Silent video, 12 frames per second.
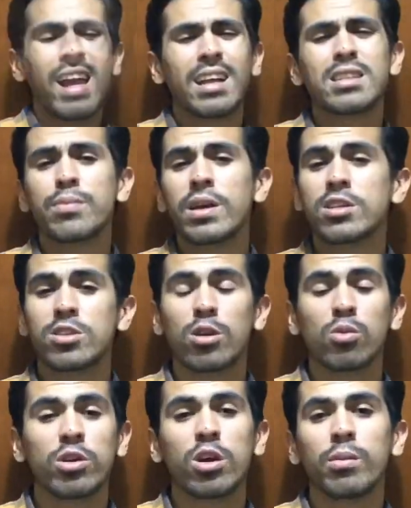And let's make
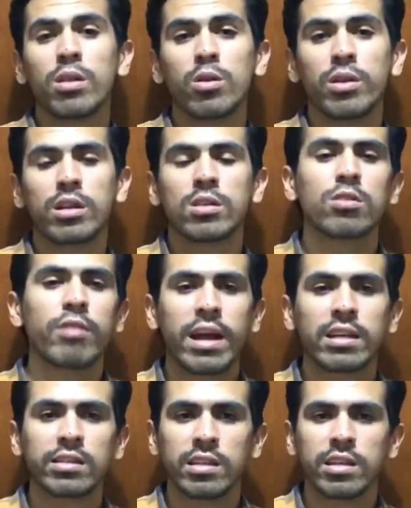sure we upload it
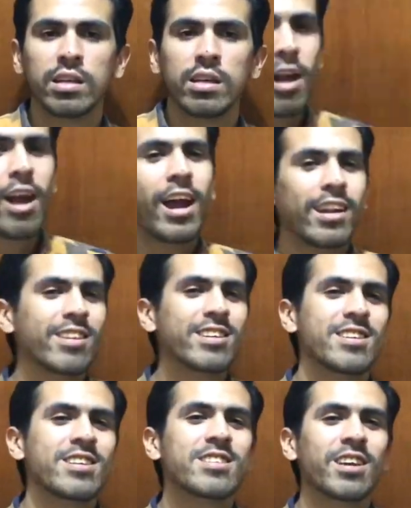correctly. And
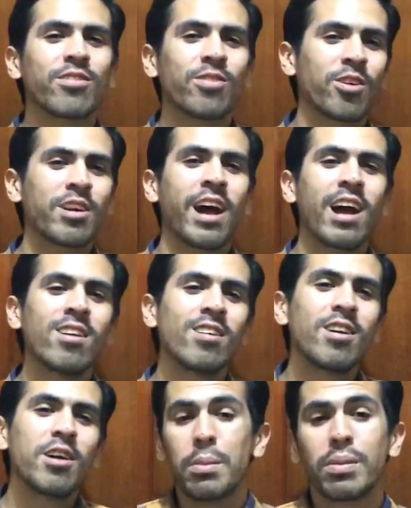this is it for
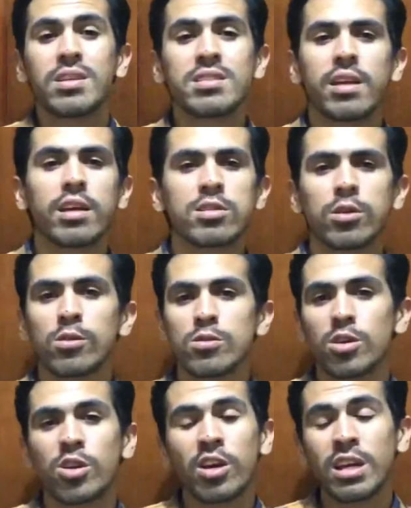now. Please stay
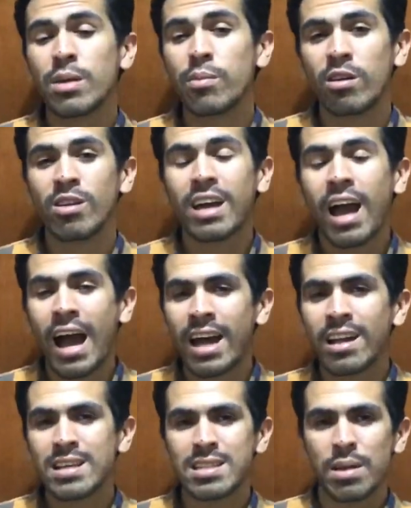tuned to your email at